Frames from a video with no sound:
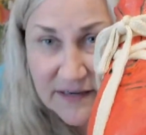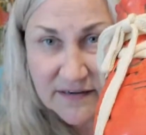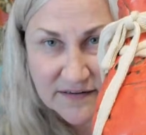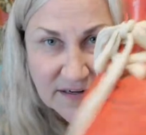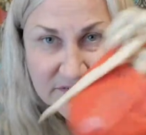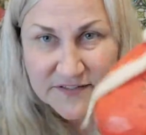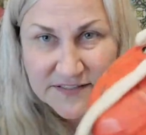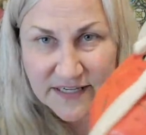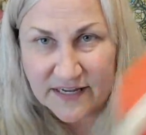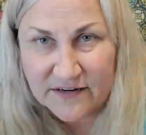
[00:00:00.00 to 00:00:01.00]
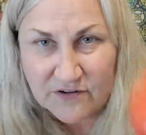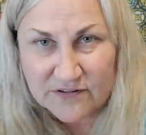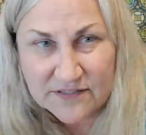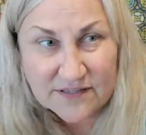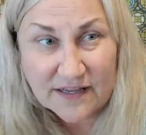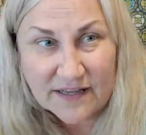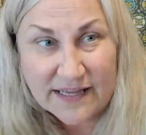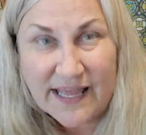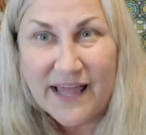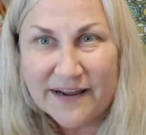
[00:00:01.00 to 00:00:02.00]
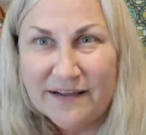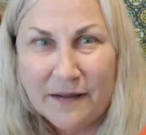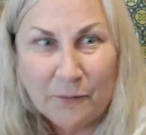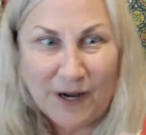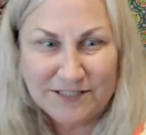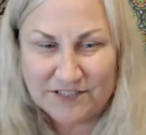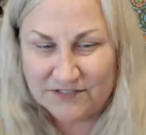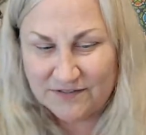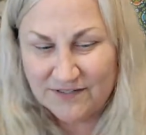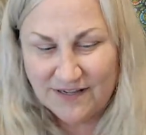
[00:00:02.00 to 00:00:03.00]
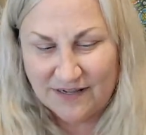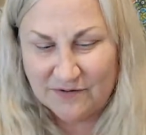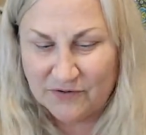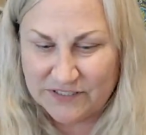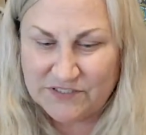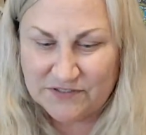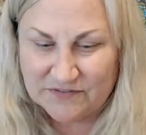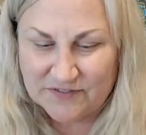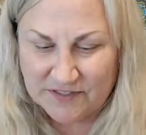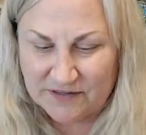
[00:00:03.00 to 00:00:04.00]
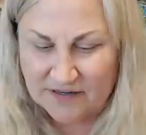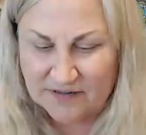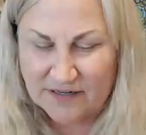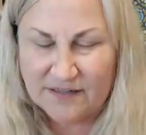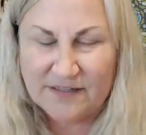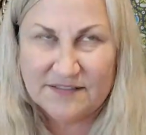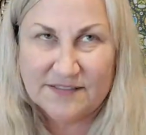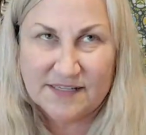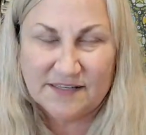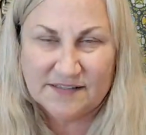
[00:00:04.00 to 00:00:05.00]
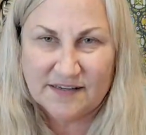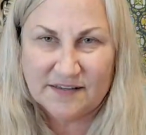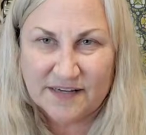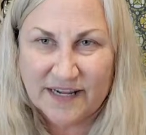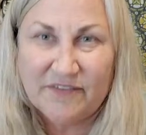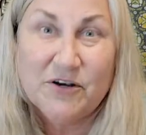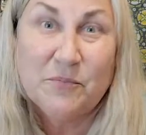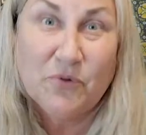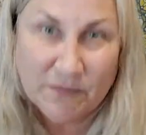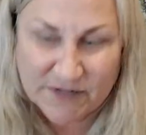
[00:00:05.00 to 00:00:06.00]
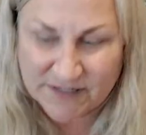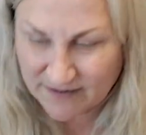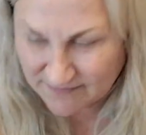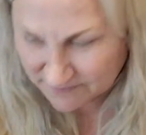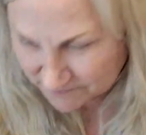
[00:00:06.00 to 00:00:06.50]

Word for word: cutoff because I got to go to the, I, I, gotta, I want to. I'm going to a fleet or a, an estate sale that I have an appointment at.